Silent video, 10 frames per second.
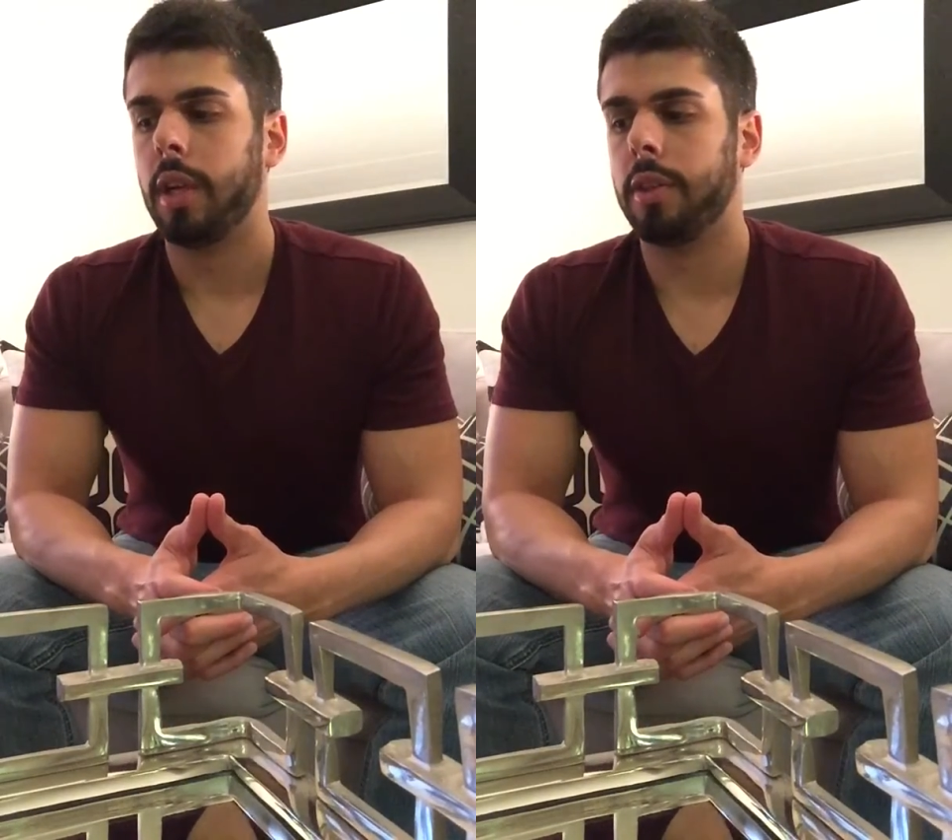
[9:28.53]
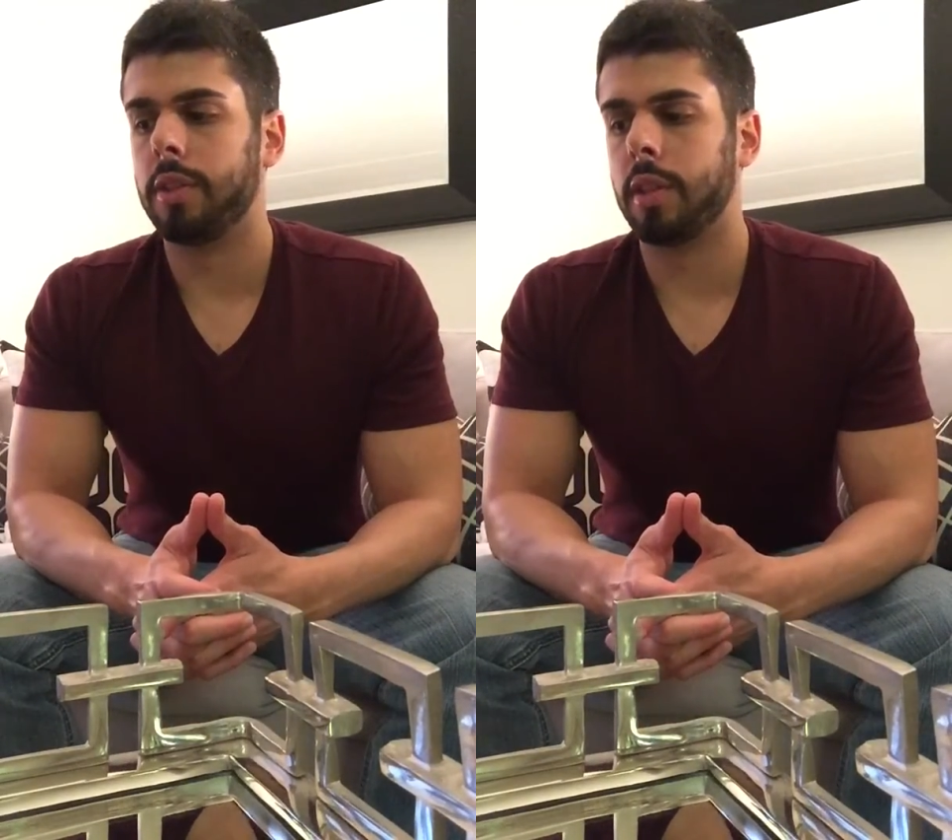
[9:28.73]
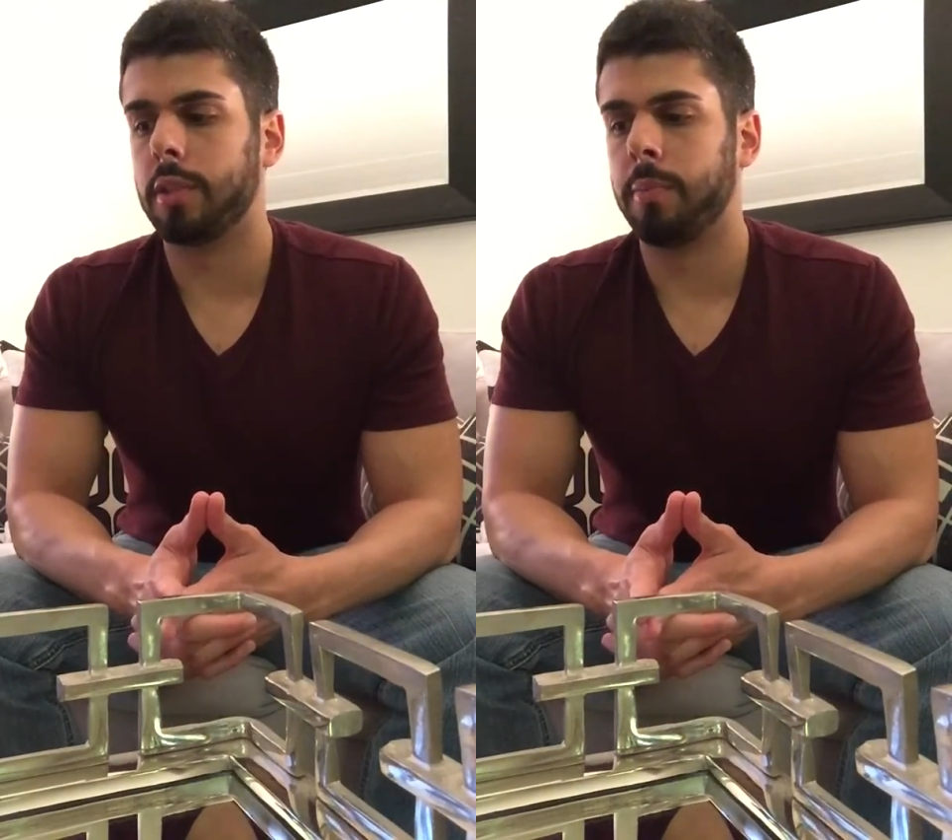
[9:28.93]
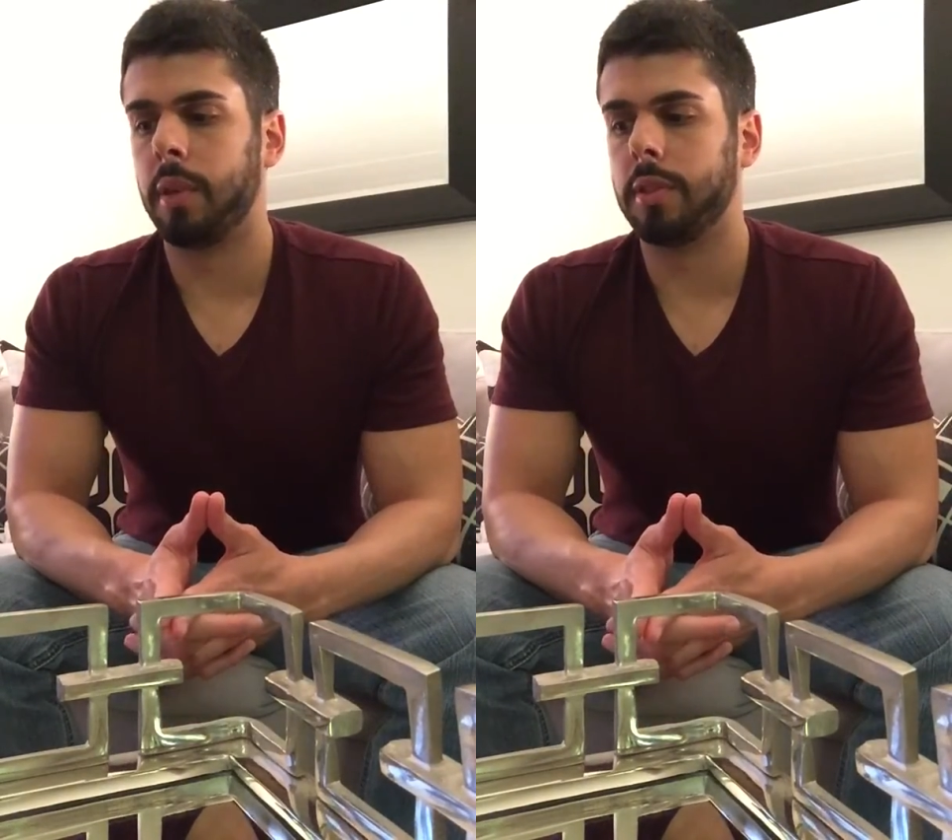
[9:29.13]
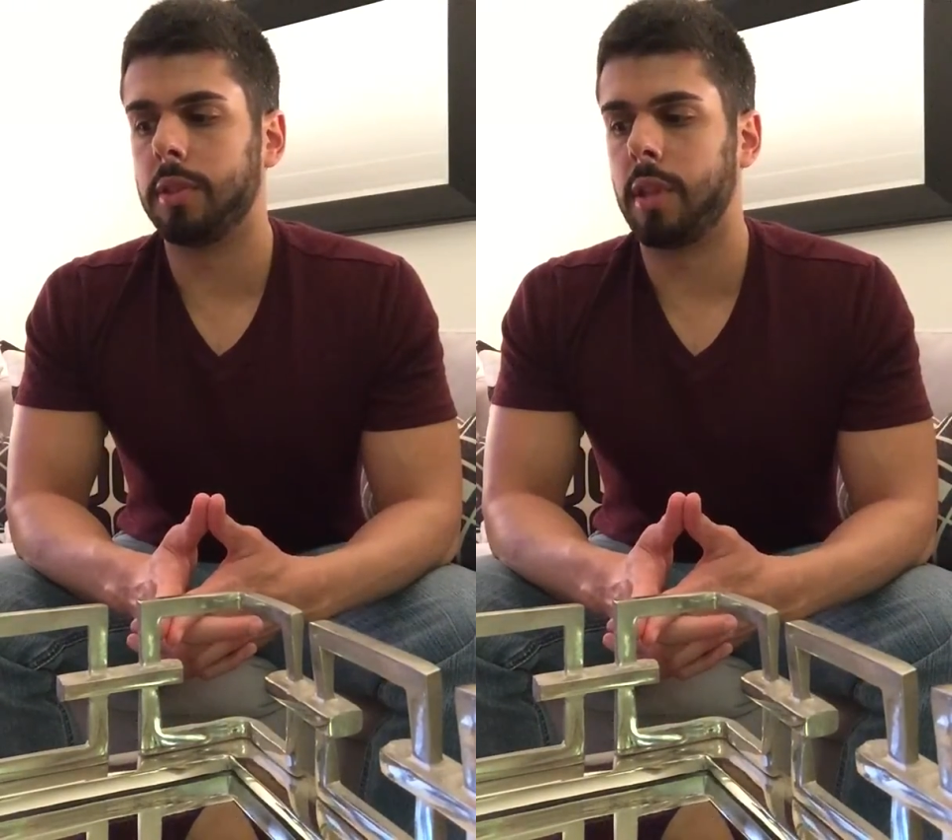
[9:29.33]
in the 6
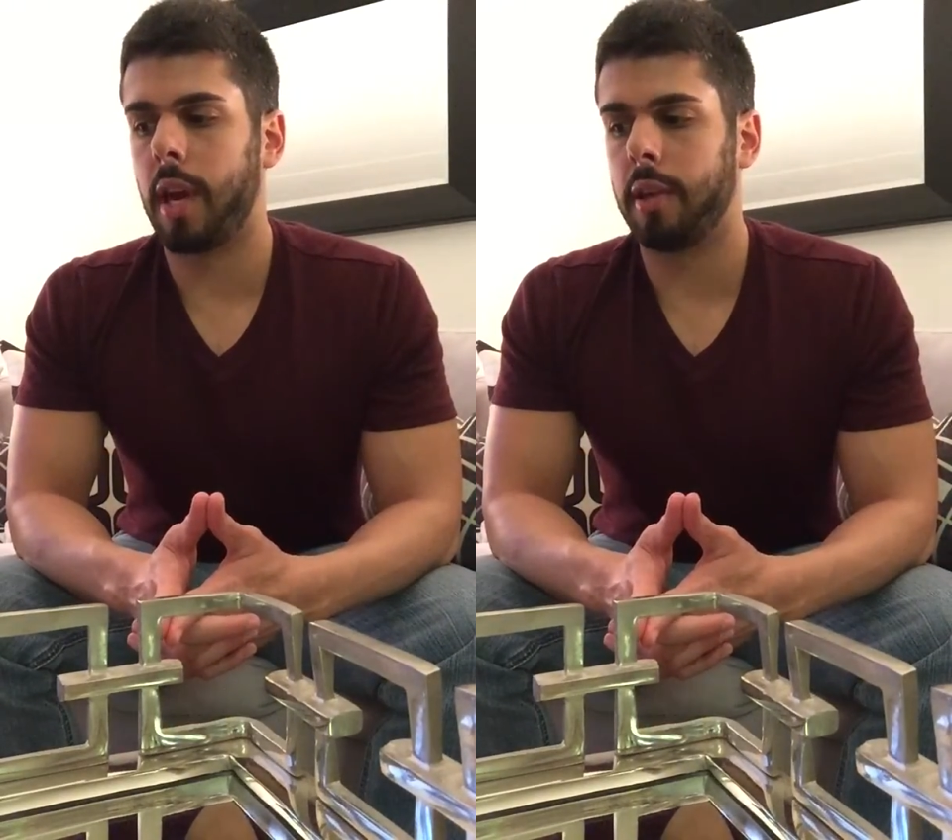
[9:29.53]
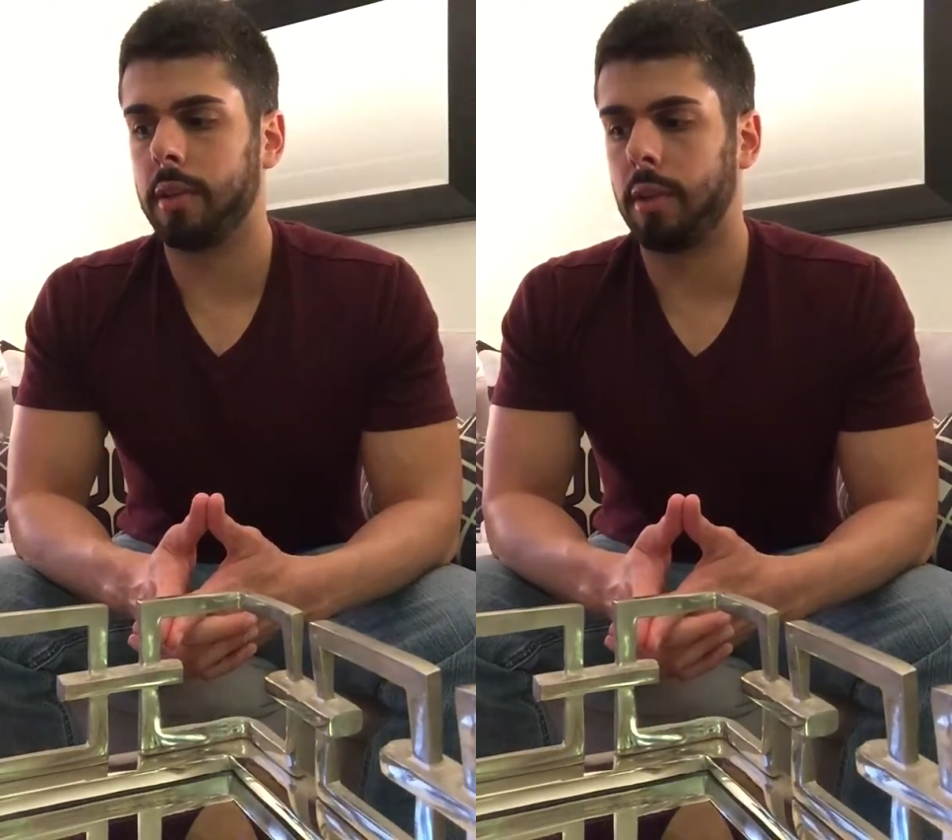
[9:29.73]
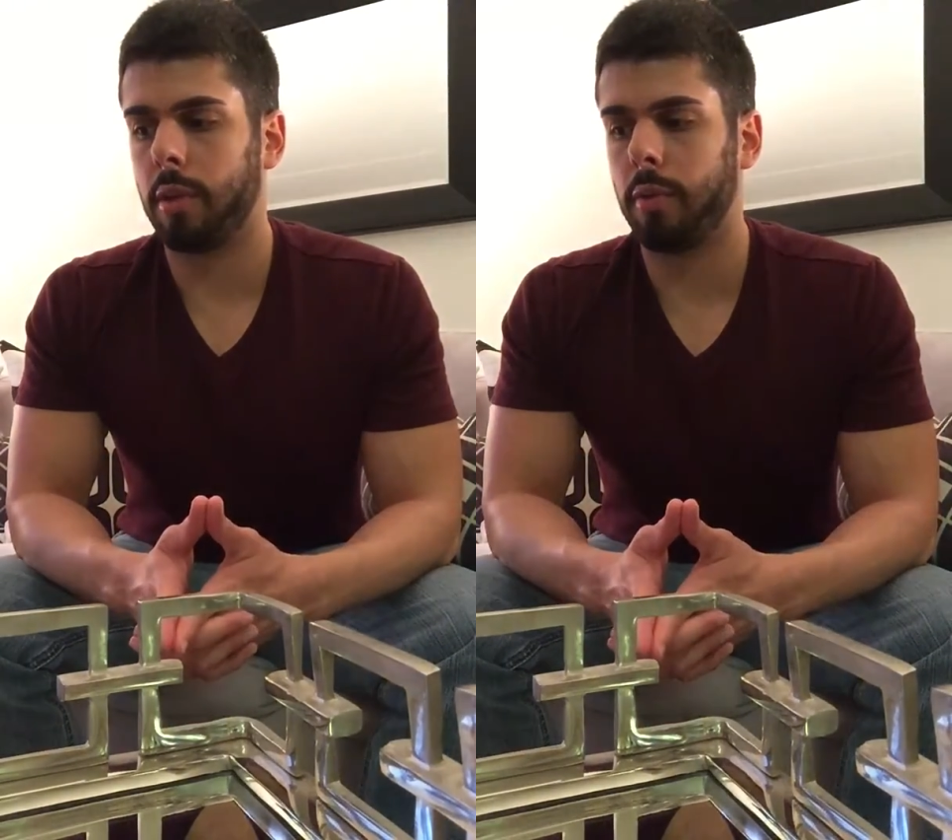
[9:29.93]
months that,